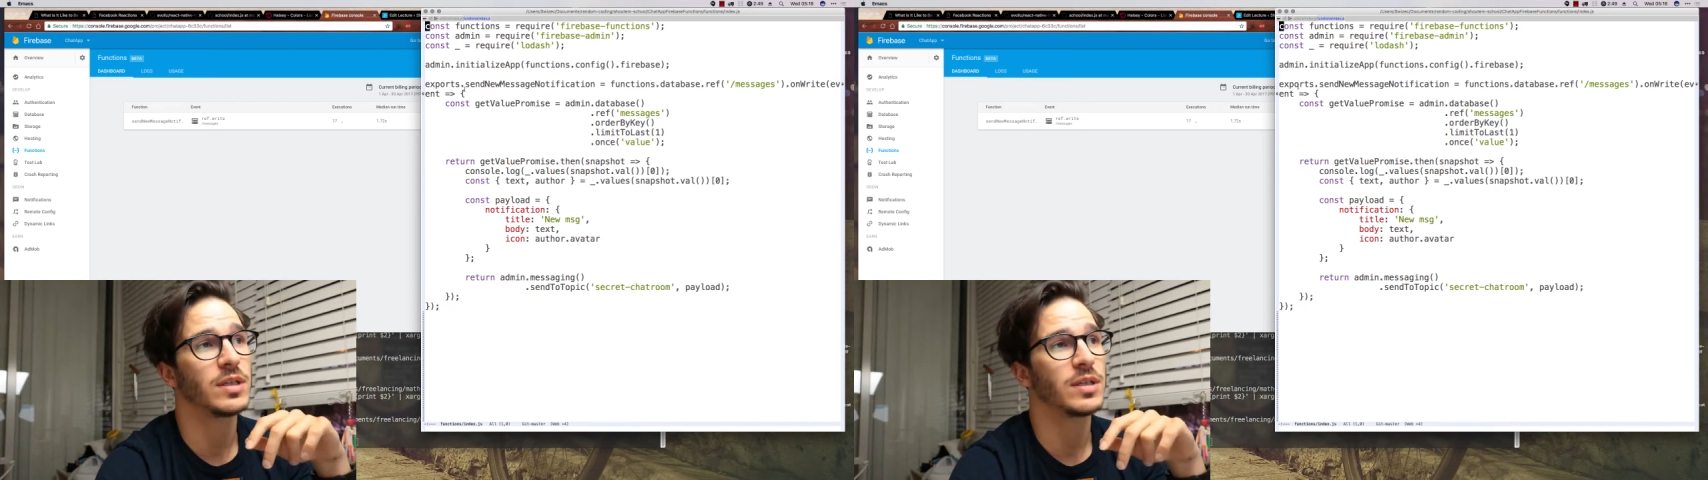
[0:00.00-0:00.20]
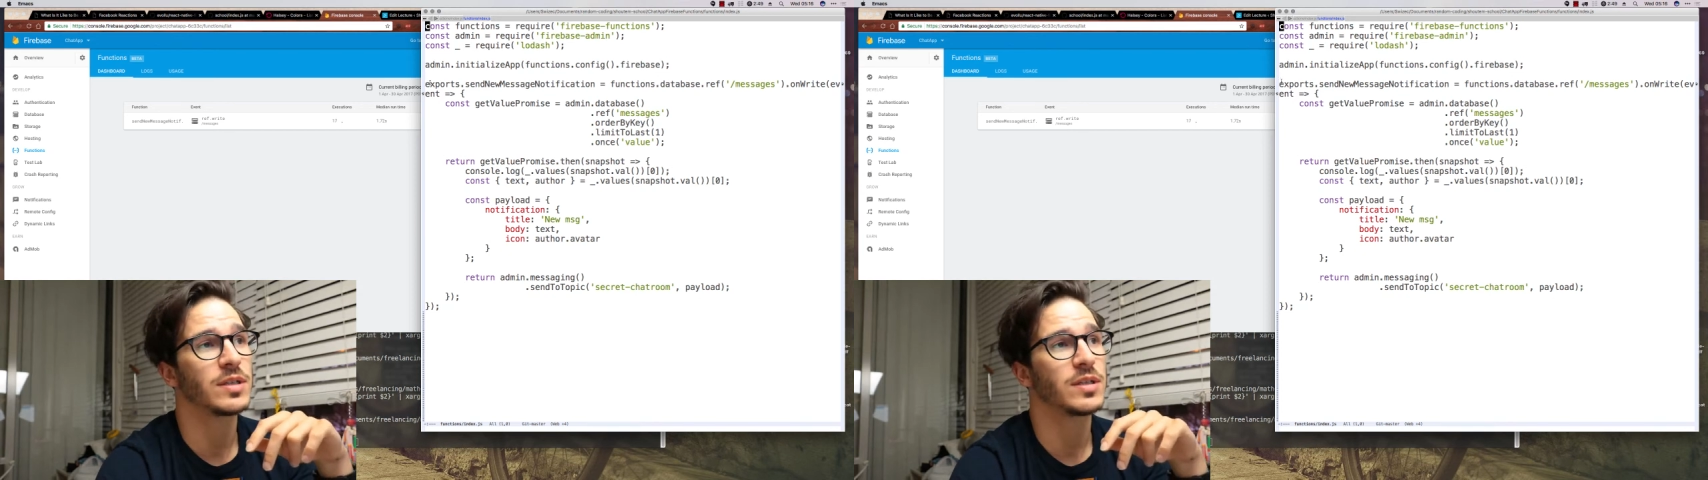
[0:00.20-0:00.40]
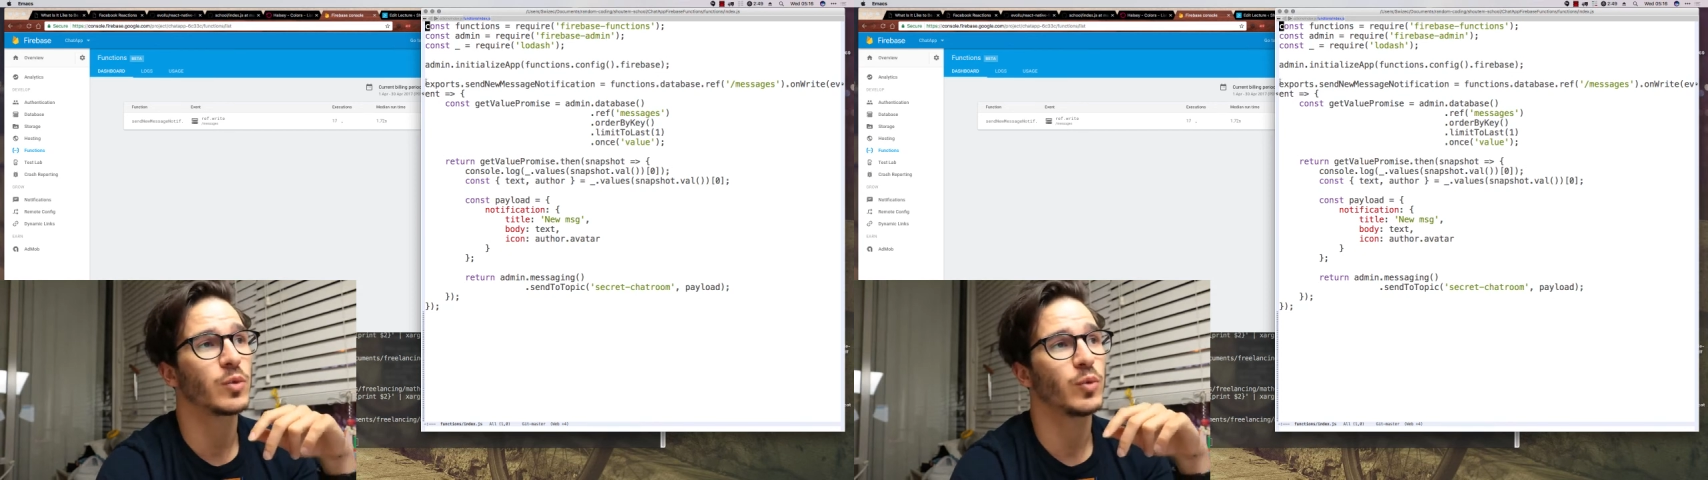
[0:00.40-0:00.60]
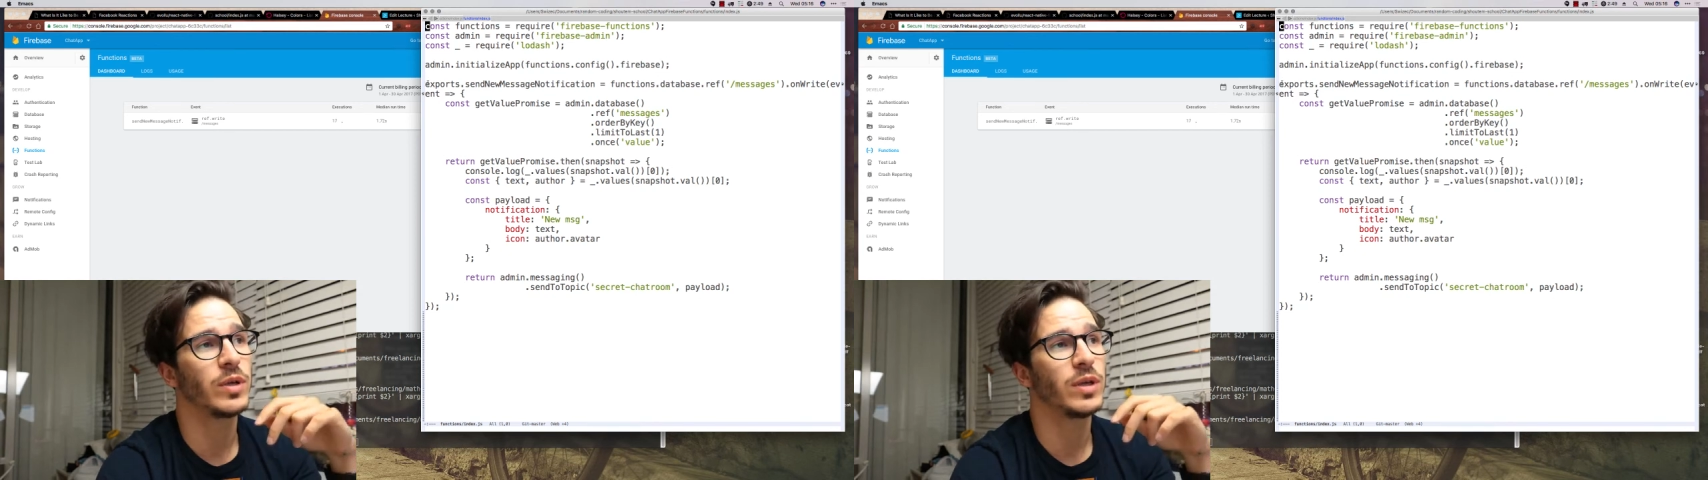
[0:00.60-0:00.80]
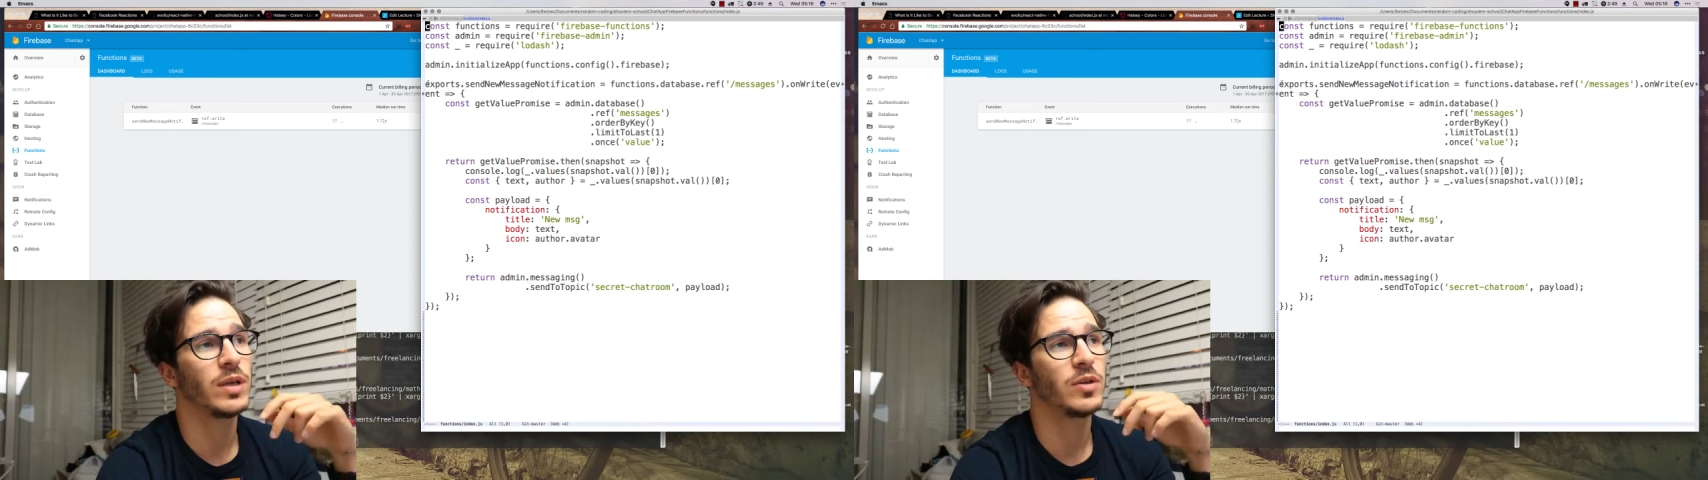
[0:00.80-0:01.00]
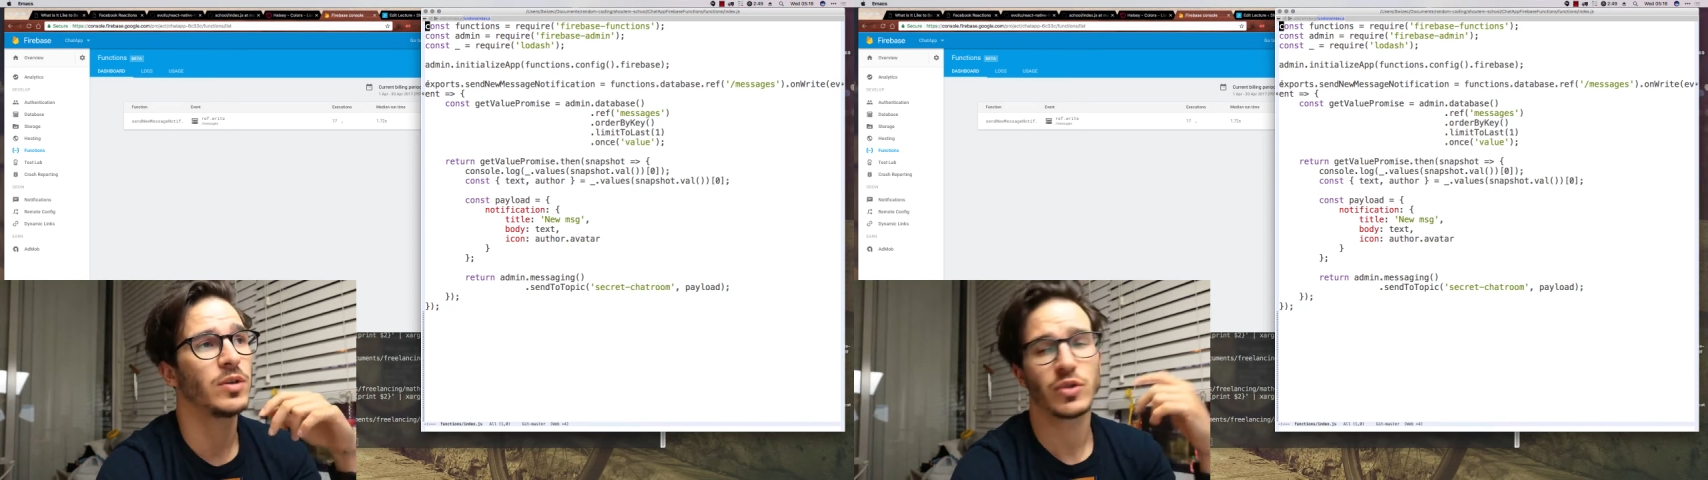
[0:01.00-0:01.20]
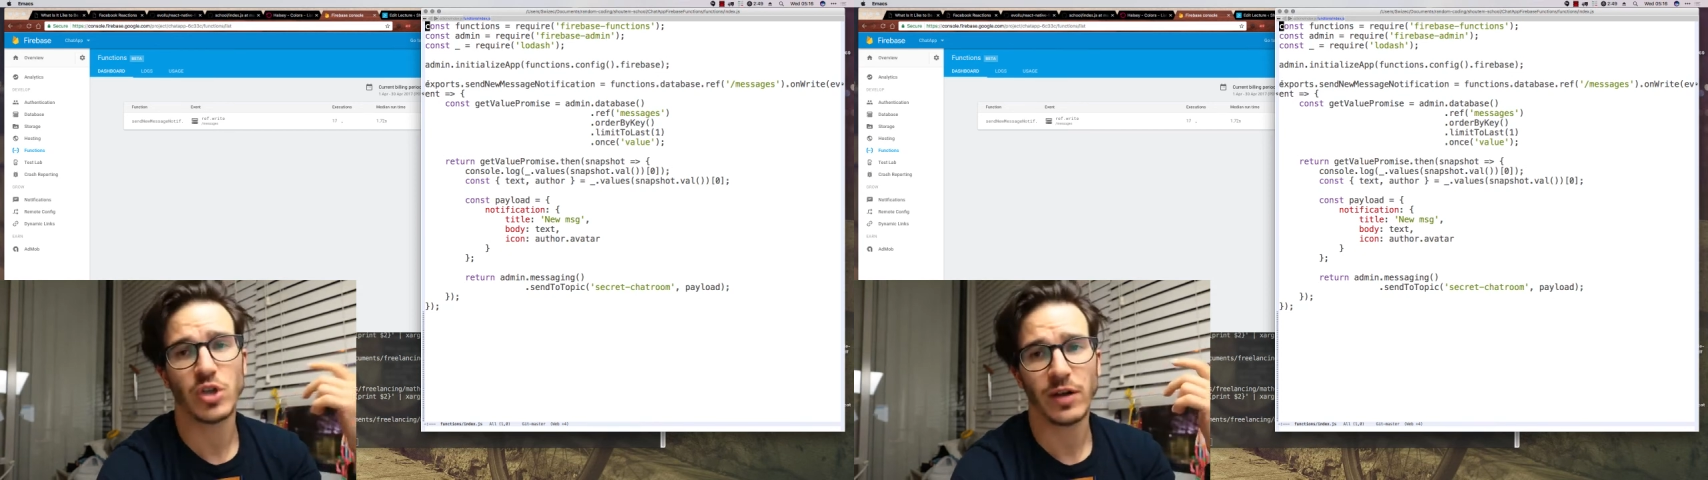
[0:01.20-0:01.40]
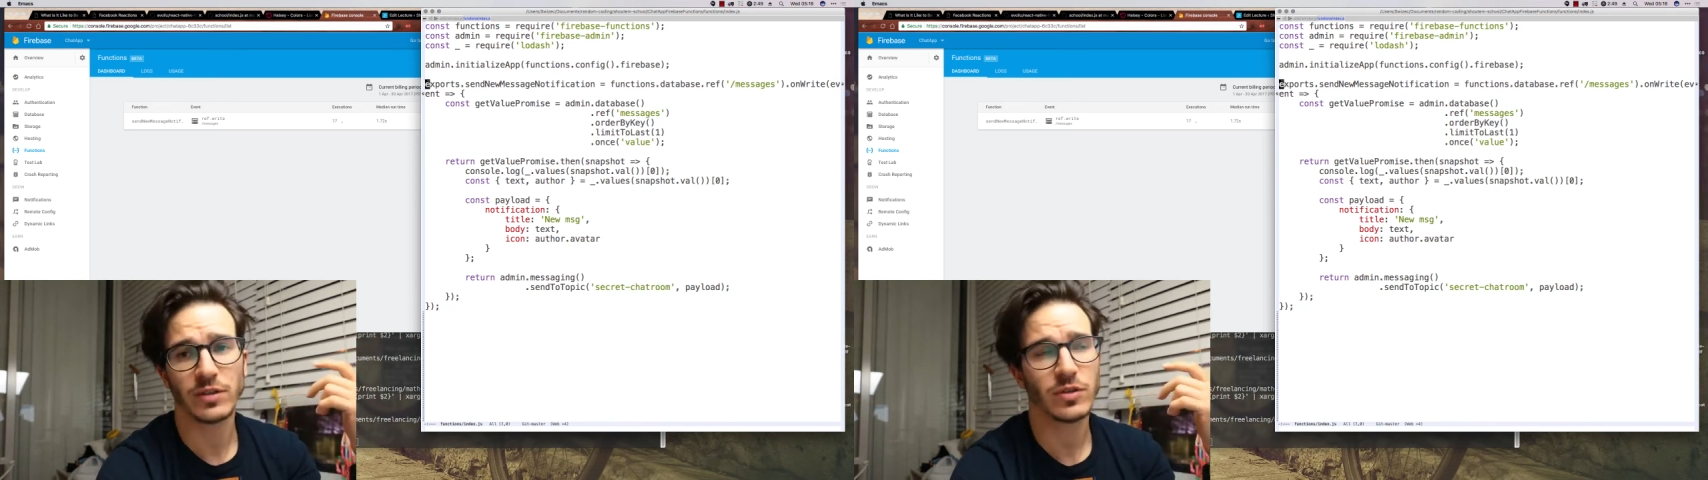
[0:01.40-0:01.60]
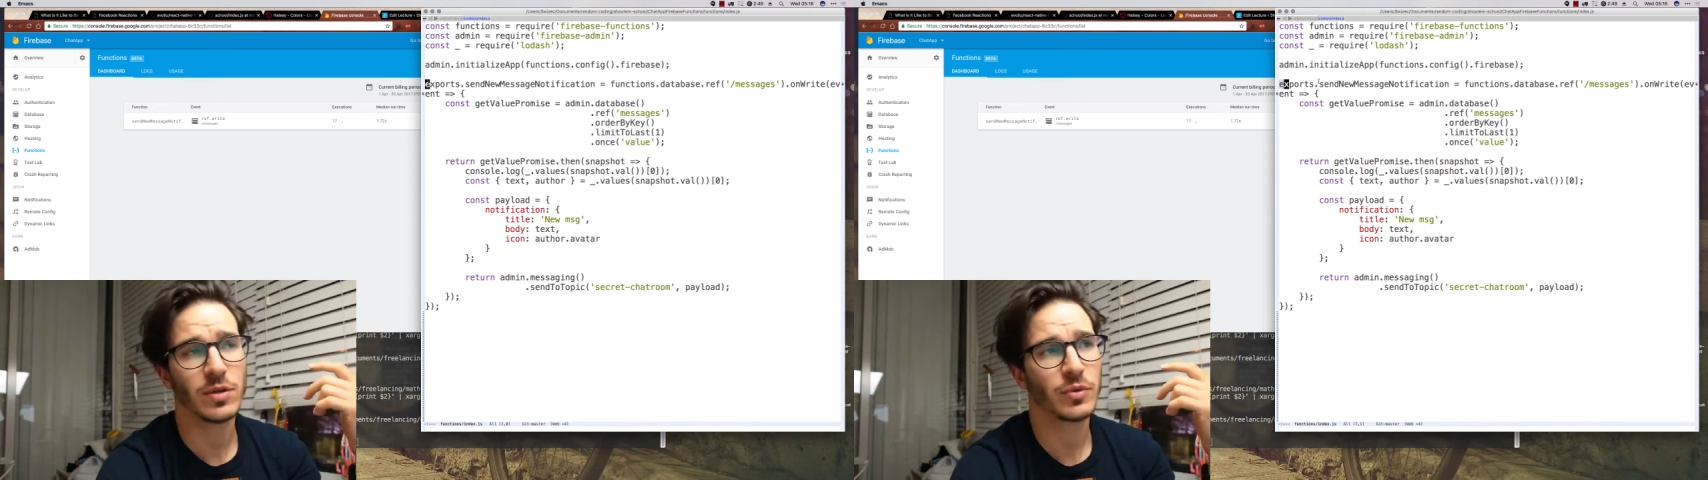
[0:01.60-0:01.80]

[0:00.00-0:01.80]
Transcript: is that we use JavaScript